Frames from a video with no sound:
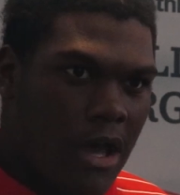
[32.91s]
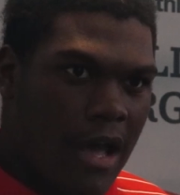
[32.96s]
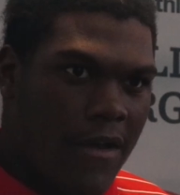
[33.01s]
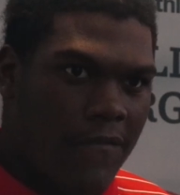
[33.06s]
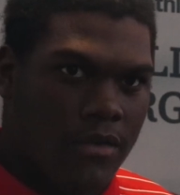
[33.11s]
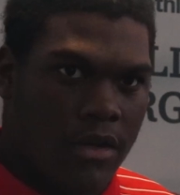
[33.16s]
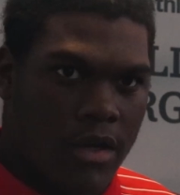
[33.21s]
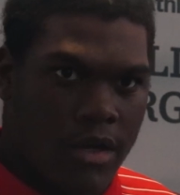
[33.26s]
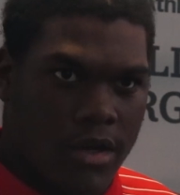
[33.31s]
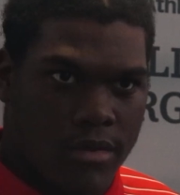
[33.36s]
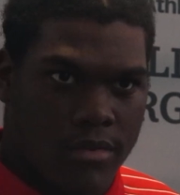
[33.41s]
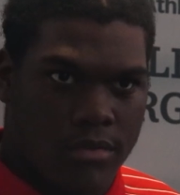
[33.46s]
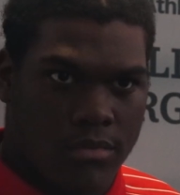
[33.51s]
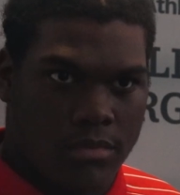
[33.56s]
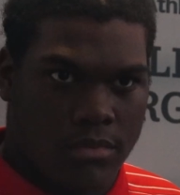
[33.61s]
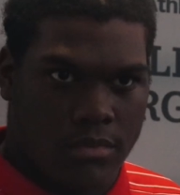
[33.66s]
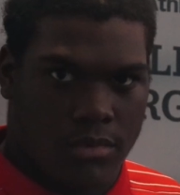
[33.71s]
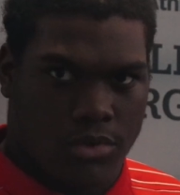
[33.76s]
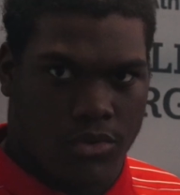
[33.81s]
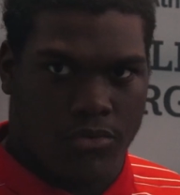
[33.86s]
I've
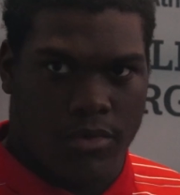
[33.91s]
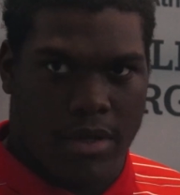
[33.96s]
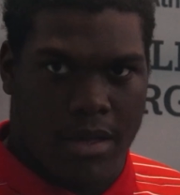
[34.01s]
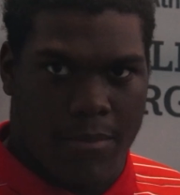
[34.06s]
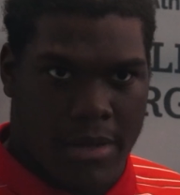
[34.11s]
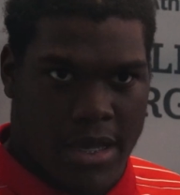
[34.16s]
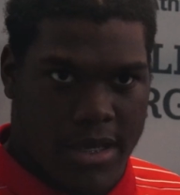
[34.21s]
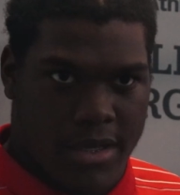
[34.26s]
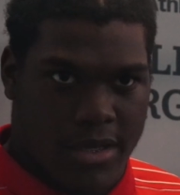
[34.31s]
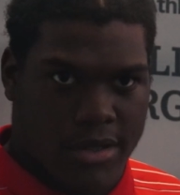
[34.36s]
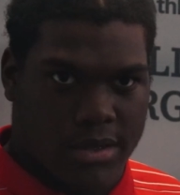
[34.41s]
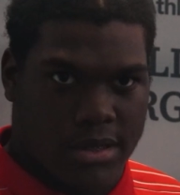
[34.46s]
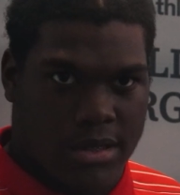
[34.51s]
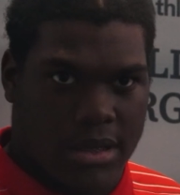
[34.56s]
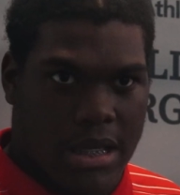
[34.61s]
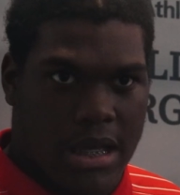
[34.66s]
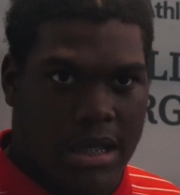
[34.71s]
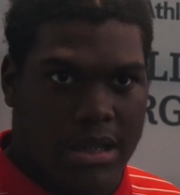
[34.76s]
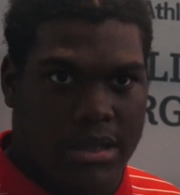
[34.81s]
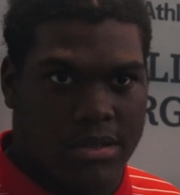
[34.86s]
learned throughout my years in
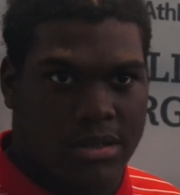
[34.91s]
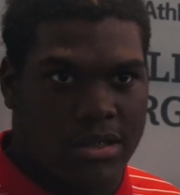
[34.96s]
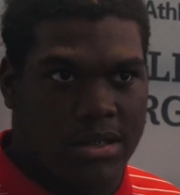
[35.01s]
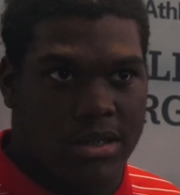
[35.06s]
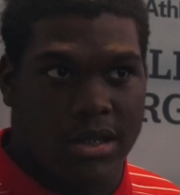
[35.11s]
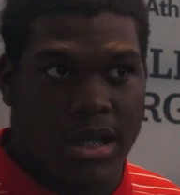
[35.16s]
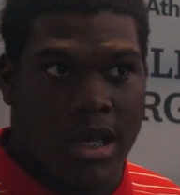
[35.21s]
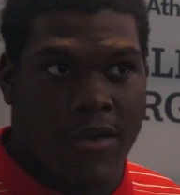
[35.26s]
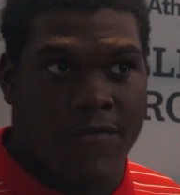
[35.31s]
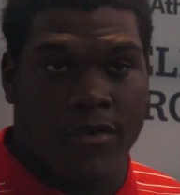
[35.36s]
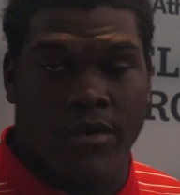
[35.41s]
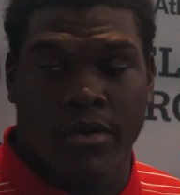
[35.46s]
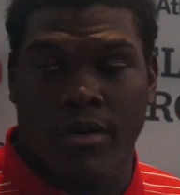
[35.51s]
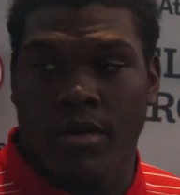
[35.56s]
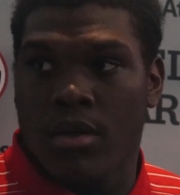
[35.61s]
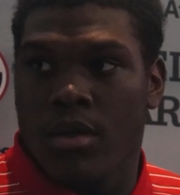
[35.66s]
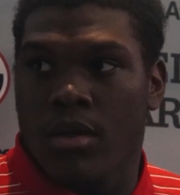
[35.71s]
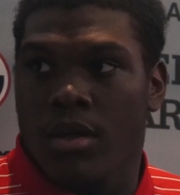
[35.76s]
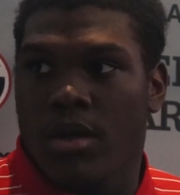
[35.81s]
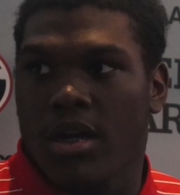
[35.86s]
college to
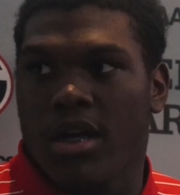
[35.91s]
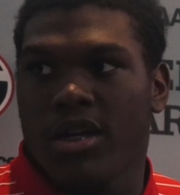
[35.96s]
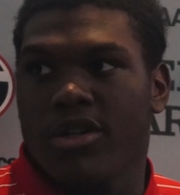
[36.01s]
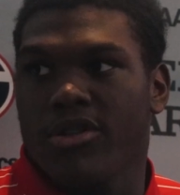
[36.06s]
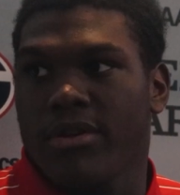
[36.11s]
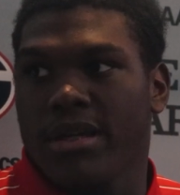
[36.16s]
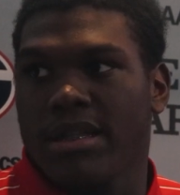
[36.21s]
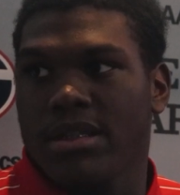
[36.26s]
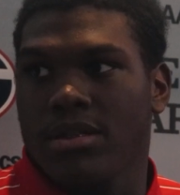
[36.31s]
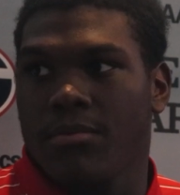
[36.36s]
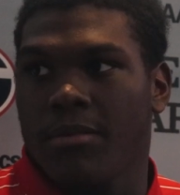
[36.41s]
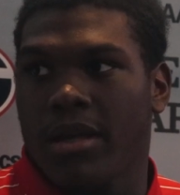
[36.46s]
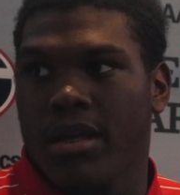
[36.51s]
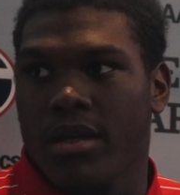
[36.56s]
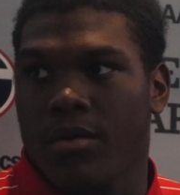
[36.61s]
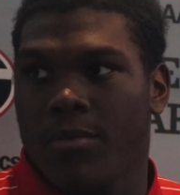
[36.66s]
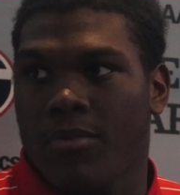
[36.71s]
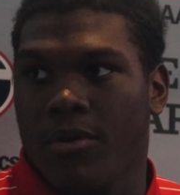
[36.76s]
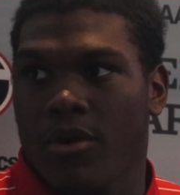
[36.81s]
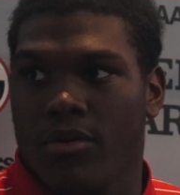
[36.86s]
never underestimate
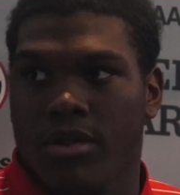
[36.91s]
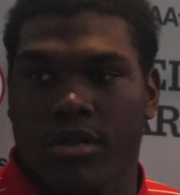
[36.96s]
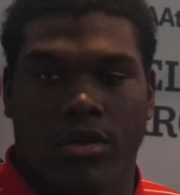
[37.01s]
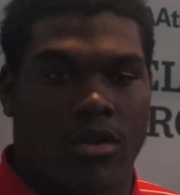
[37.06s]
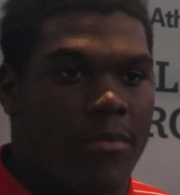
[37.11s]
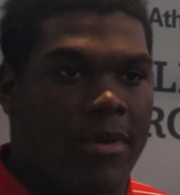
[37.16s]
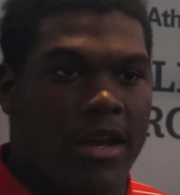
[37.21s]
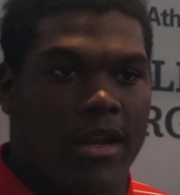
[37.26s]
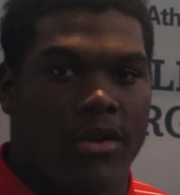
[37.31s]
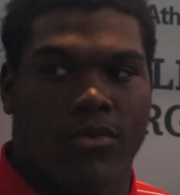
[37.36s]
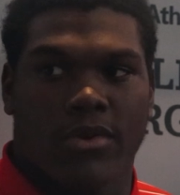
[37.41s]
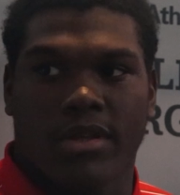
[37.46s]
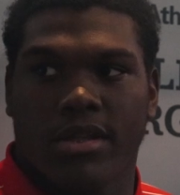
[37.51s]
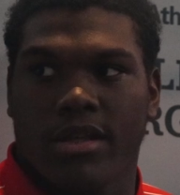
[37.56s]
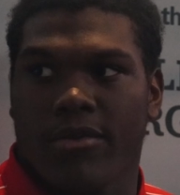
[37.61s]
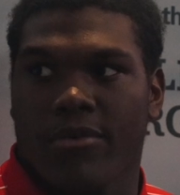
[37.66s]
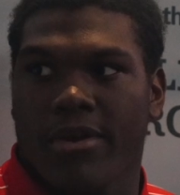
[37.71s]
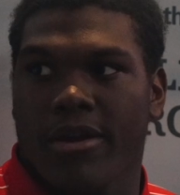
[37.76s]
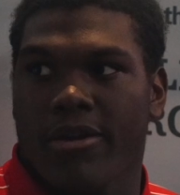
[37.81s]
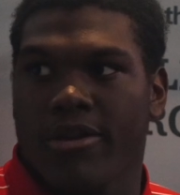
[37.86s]
an opponent, no matter what
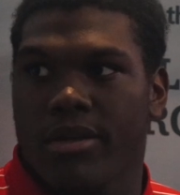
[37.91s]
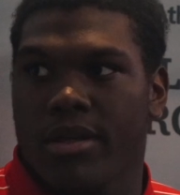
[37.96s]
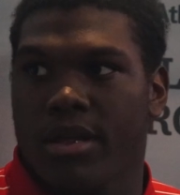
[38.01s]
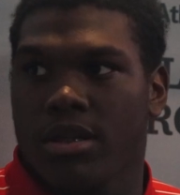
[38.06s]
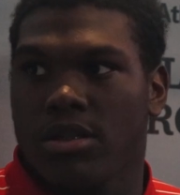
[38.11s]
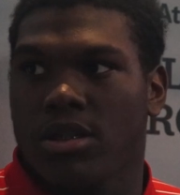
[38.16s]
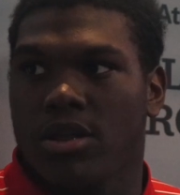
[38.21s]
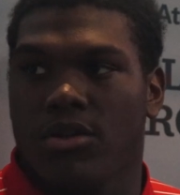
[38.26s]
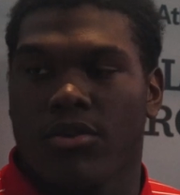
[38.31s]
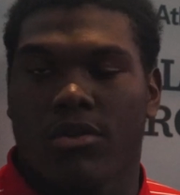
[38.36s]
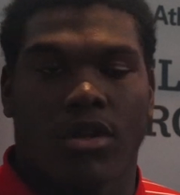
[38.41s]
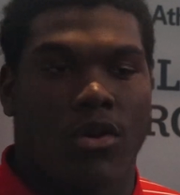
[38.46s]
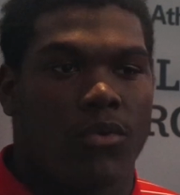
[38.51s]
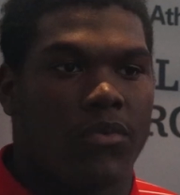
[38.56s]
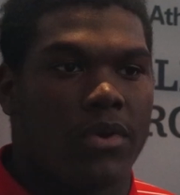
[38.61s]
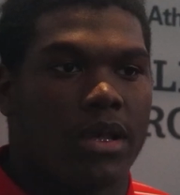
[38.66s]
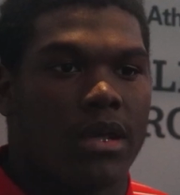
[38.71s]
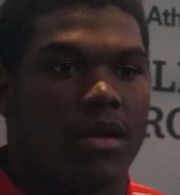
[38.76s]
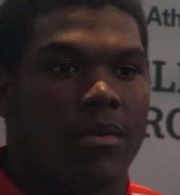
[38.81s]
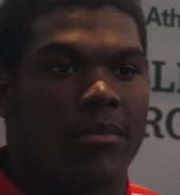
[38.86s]
their record is. So,
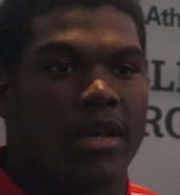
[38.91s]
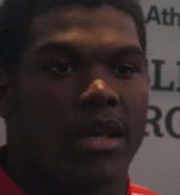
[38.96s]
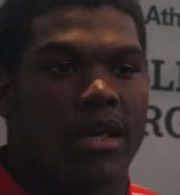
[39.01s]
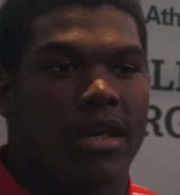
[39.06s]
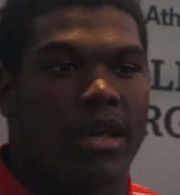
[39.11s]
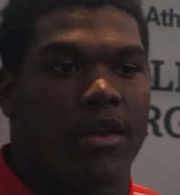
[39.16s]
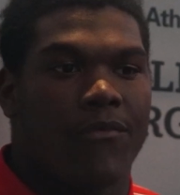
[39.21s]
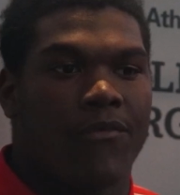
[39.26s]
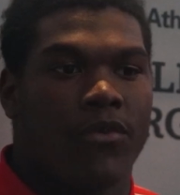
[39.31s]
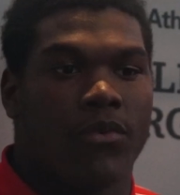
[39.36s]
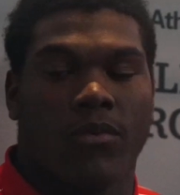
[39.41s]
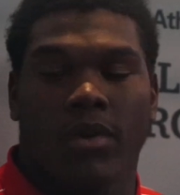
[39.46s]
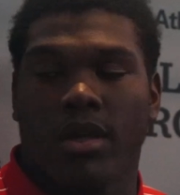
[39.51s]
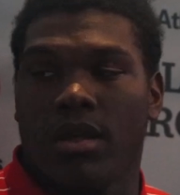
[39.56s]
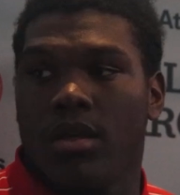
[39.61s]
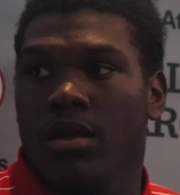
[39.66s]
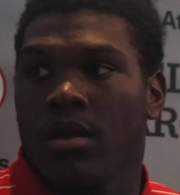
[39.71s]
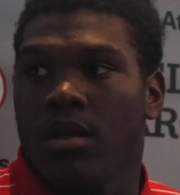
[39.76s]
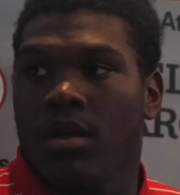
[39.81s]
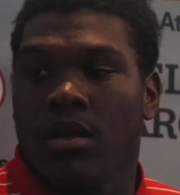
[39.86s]
we come in every
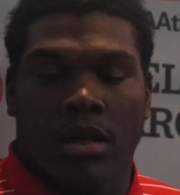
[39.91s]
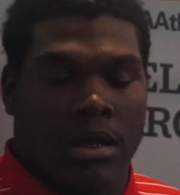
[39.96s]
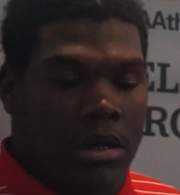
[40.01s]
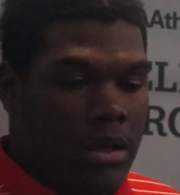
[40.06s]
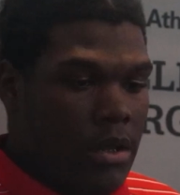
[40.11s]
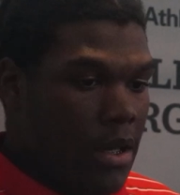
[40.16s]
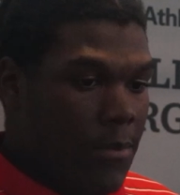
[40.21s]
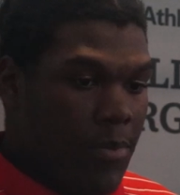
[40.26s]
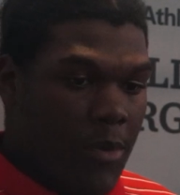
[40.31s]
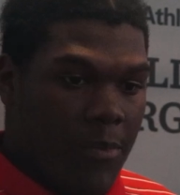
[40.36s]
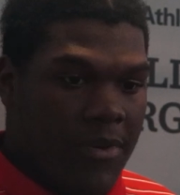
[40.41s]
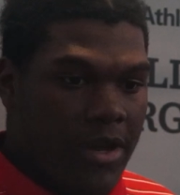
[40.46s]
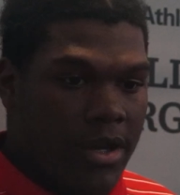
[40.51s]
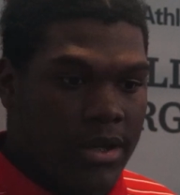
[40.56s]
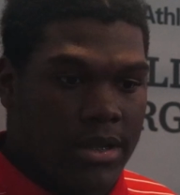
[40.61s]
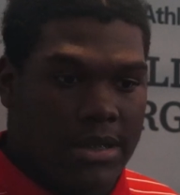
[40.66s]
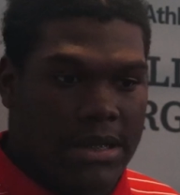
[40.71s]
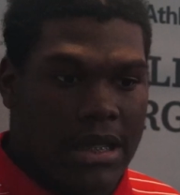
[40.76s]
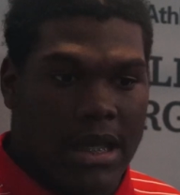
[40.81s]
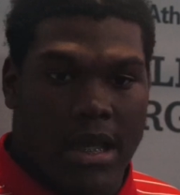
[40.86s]
week and prepare
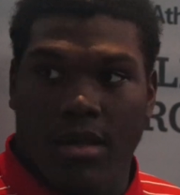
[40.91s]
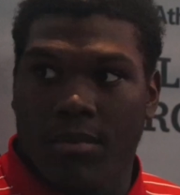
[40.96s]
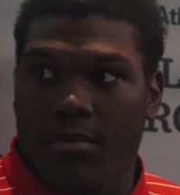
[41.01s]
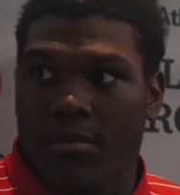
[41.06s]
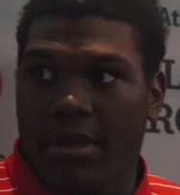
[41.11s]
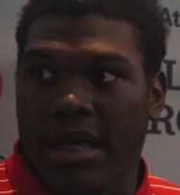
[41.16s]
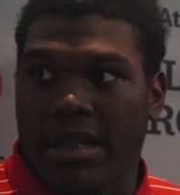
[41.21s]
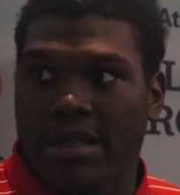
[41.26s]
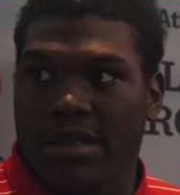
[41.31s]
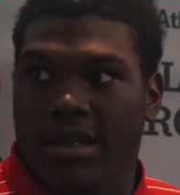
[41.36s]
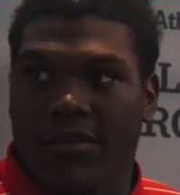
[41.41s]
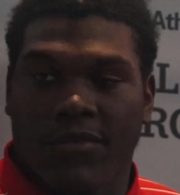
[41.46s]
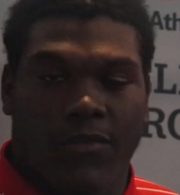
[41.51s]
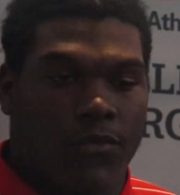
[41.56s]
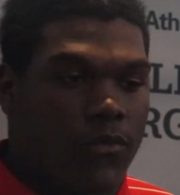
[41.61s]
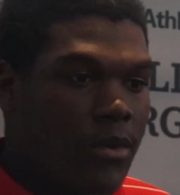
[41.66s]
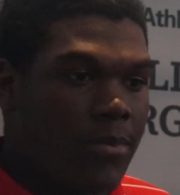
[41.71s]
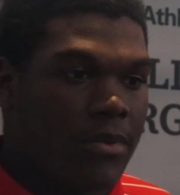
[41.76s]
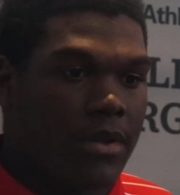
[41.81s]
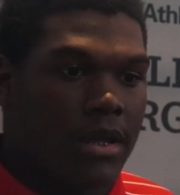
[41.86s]
the same as
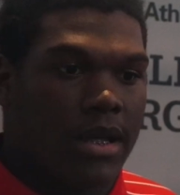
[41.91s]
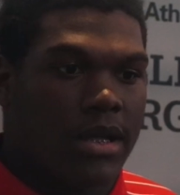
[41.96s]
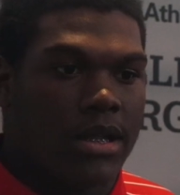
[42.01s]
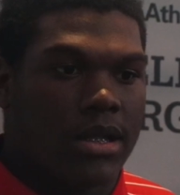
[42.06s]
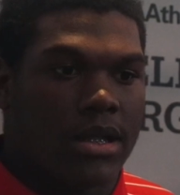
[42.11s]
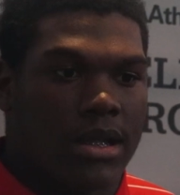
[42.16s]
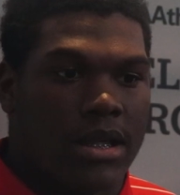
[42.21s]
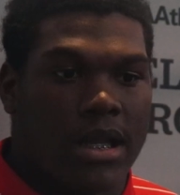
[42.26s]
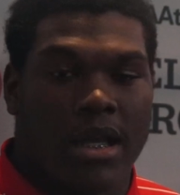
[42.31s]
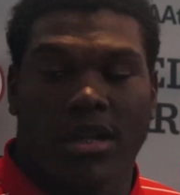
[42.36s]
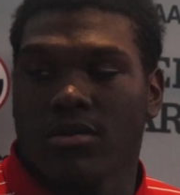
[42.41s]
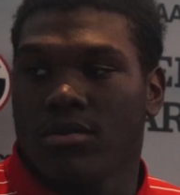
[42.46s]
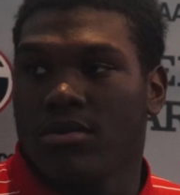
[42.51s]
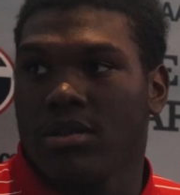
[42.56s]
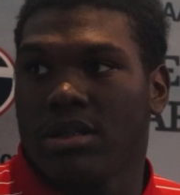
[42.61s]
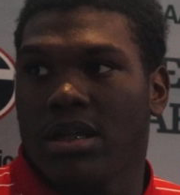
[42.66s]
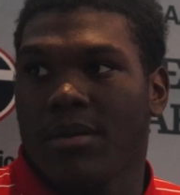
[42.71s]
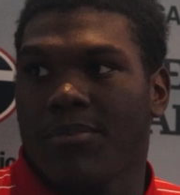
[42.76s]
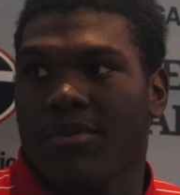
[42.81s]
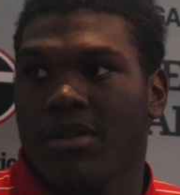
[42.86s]
if we're playing in a national
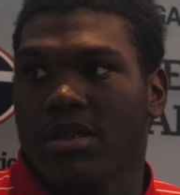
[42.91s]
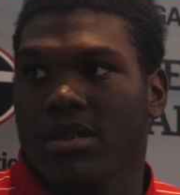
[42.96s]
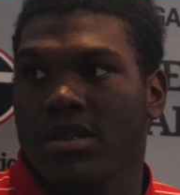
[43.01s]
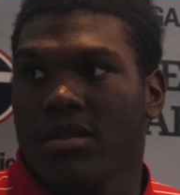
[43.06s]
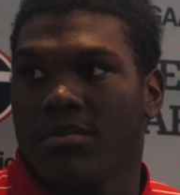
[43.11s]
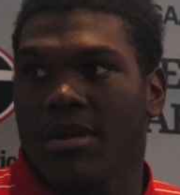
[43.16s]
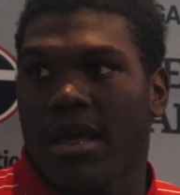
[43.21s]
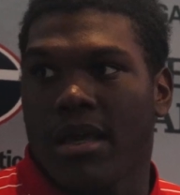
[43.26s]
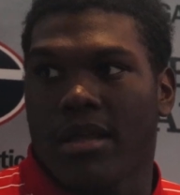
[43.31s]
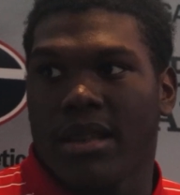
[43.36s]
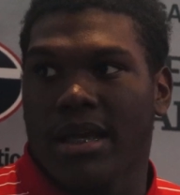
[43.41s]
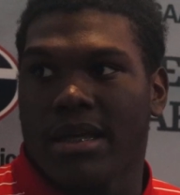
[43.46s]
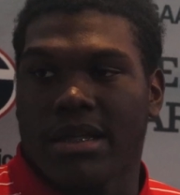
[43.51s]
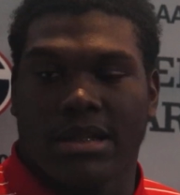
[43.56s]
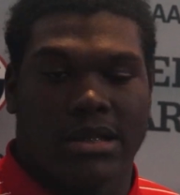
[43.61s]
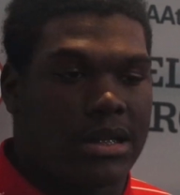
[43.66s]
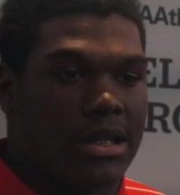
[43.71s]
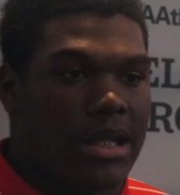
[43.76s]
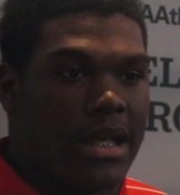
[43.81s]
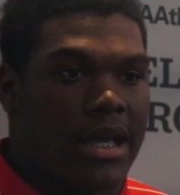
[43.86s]
championship game, like
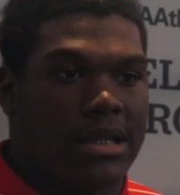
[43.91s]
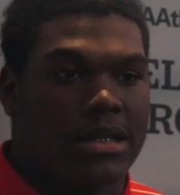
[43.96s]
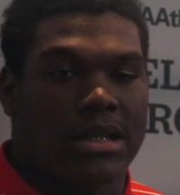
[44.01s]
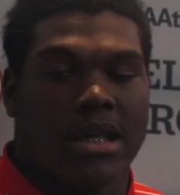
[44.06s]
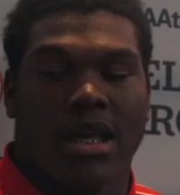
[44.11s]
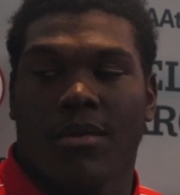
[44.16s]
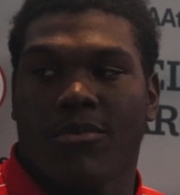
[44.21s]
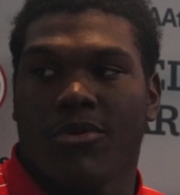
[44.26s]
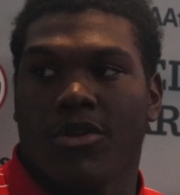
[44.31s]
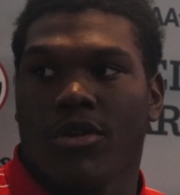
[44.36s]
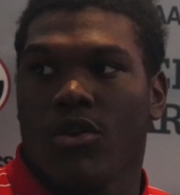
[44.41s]
it's the last game.